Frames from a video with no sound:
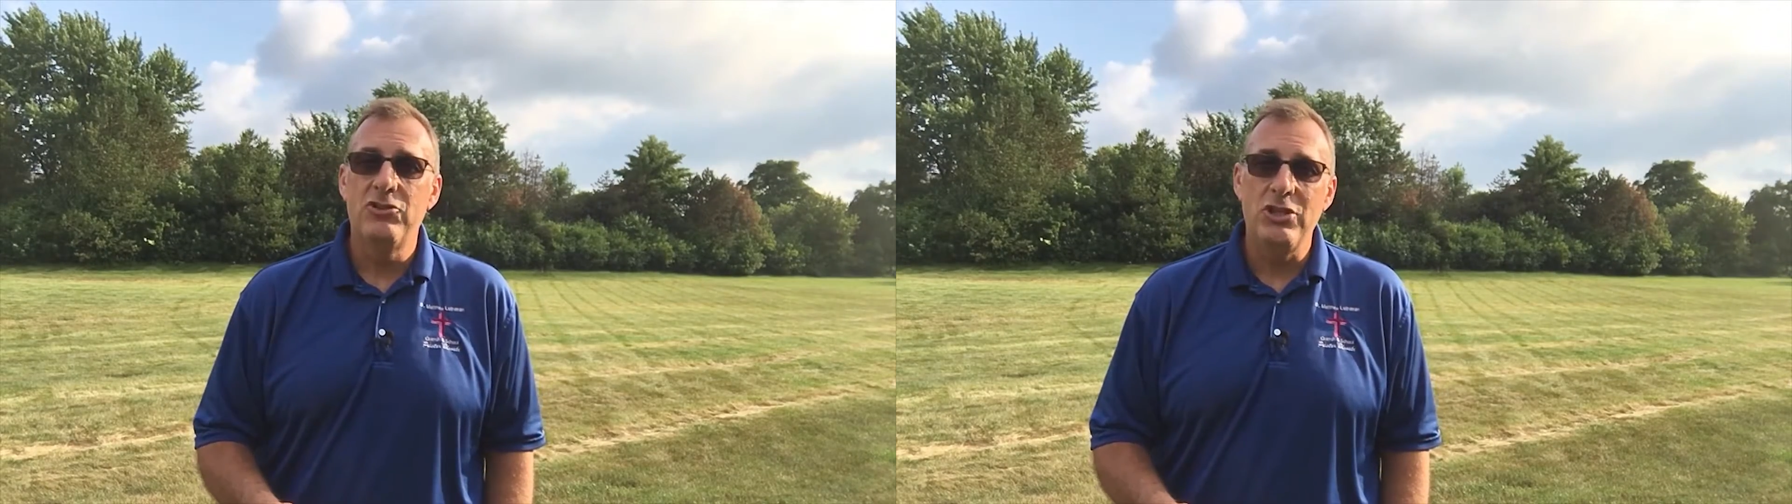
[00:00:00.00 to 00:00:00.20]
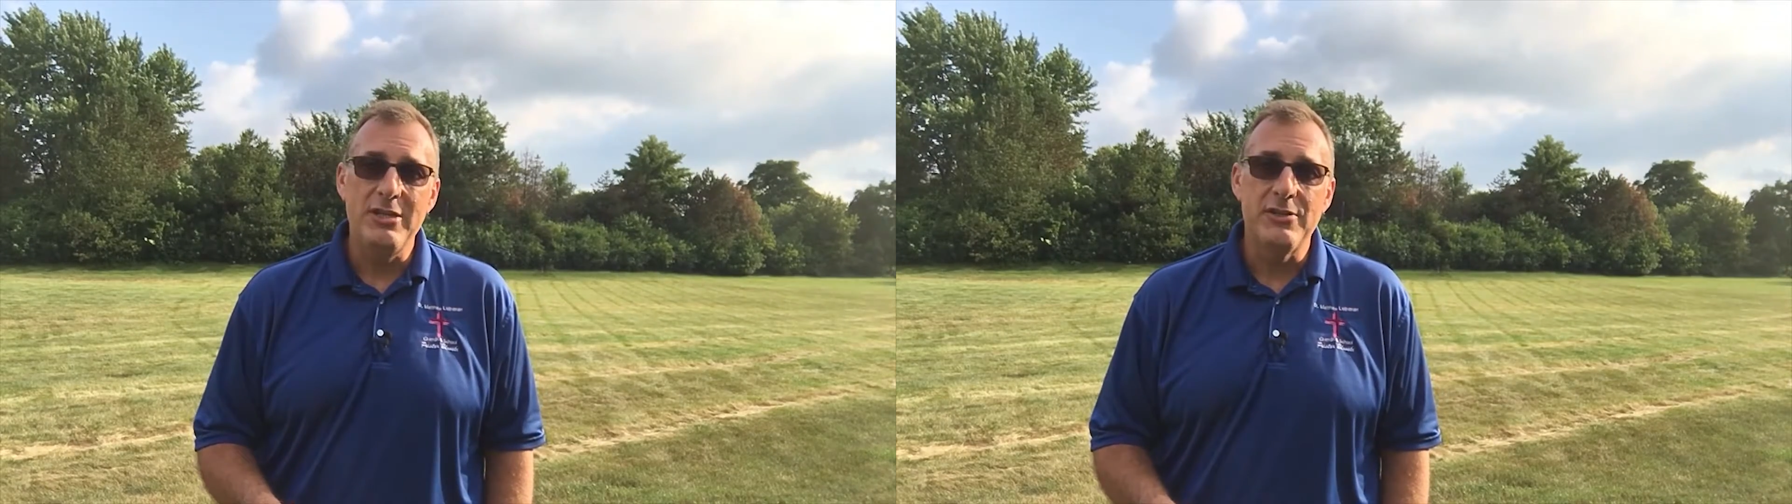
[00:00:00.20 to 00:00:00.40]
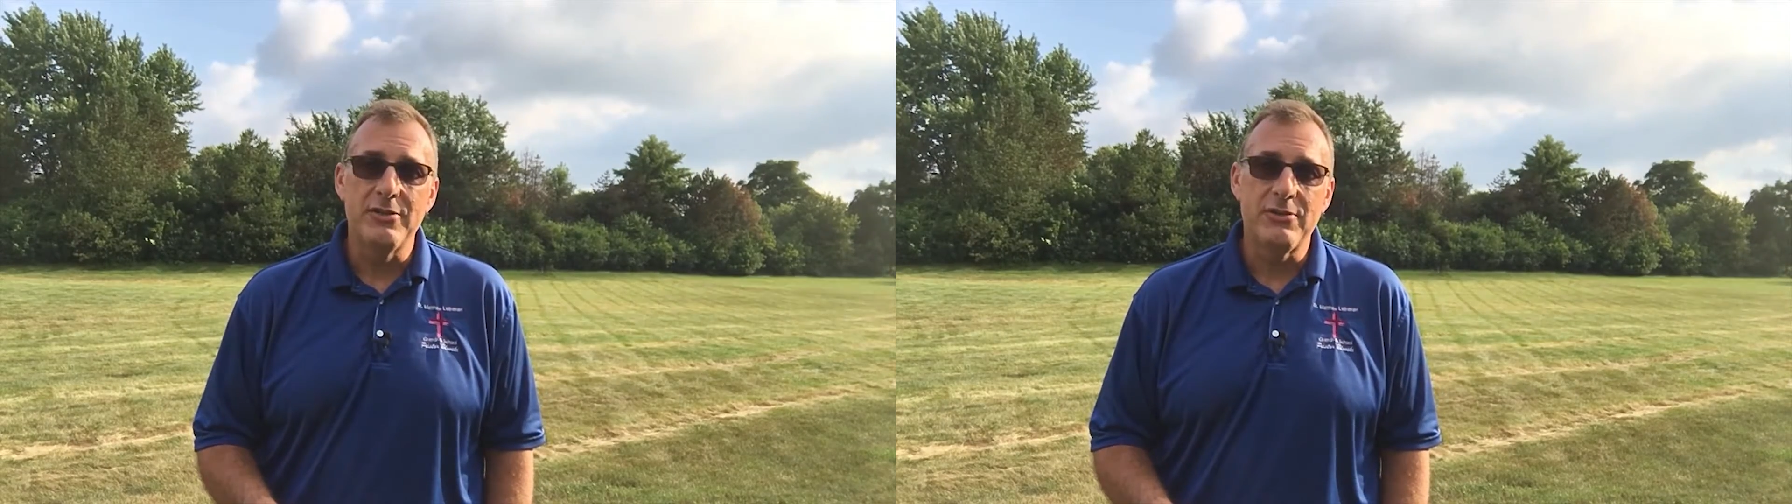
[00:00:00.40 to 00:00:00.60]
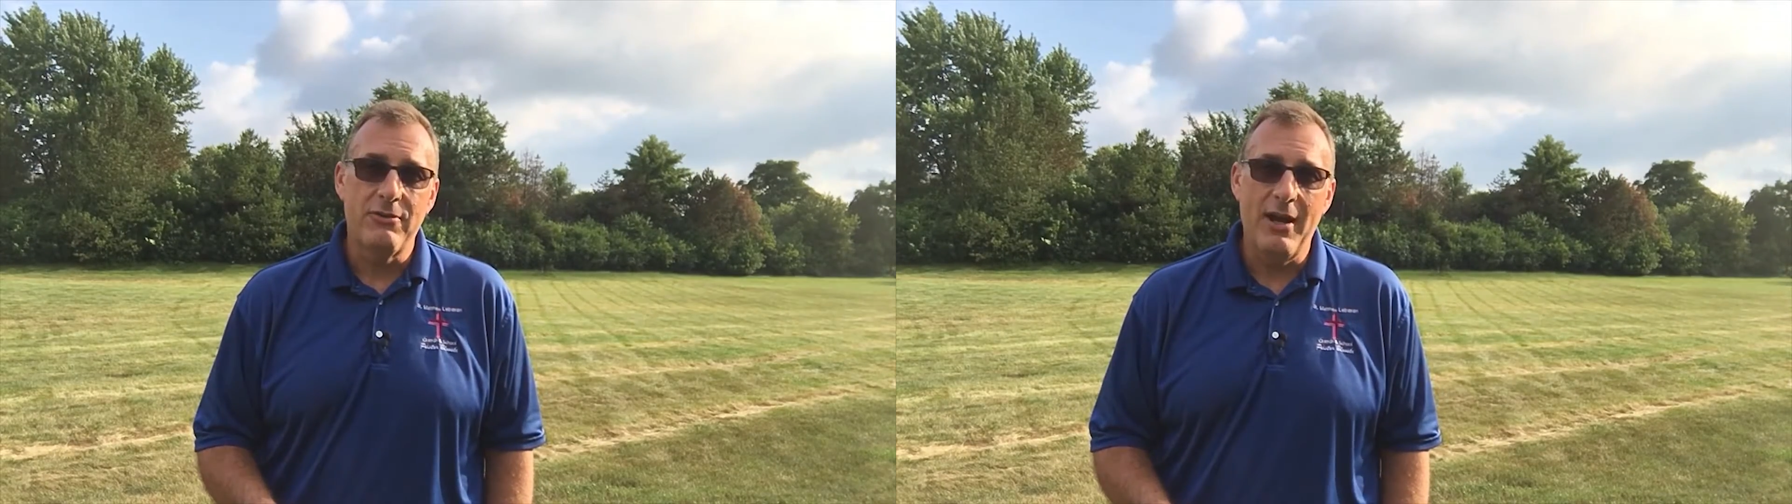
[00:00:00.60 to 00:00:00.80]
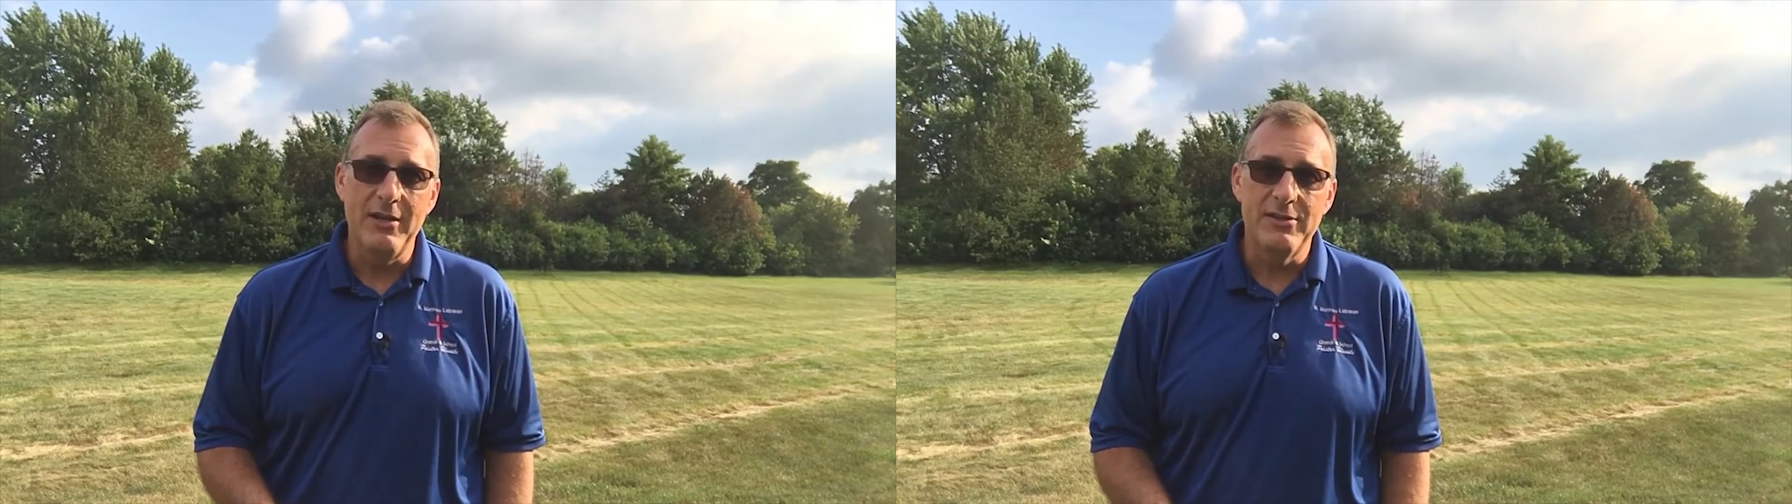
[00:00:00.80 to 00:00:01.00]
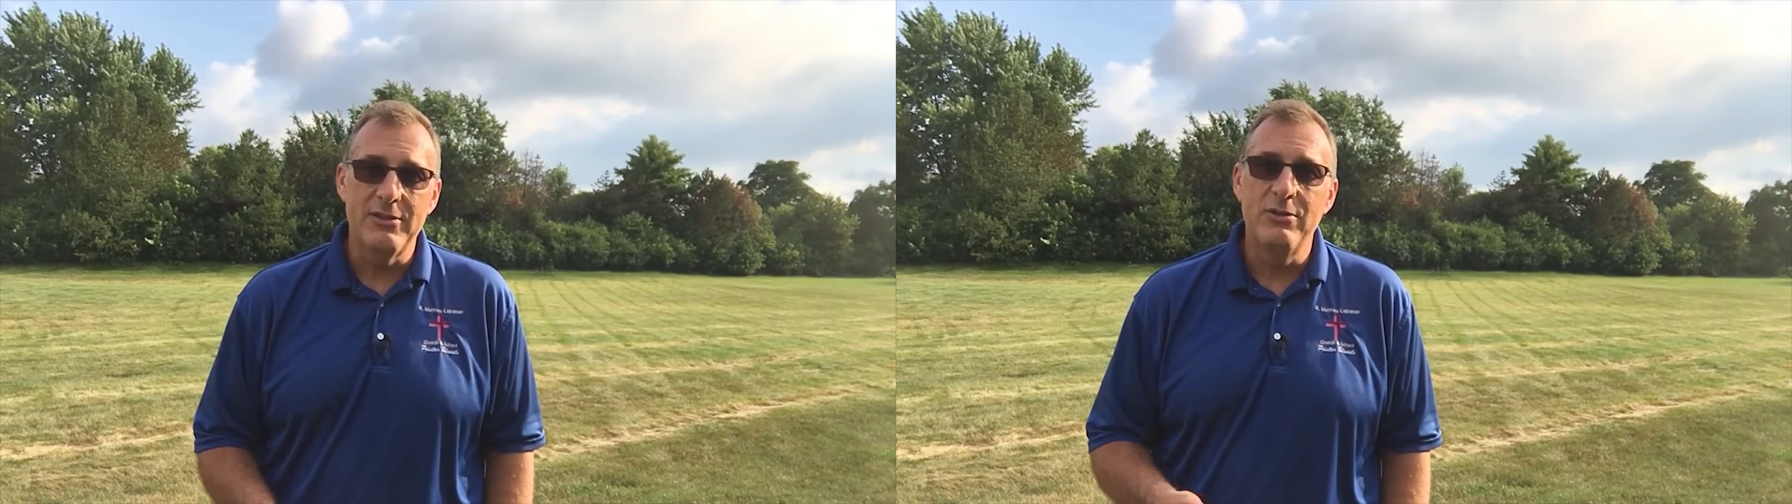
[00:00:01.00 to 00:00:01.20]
Jesus Christ,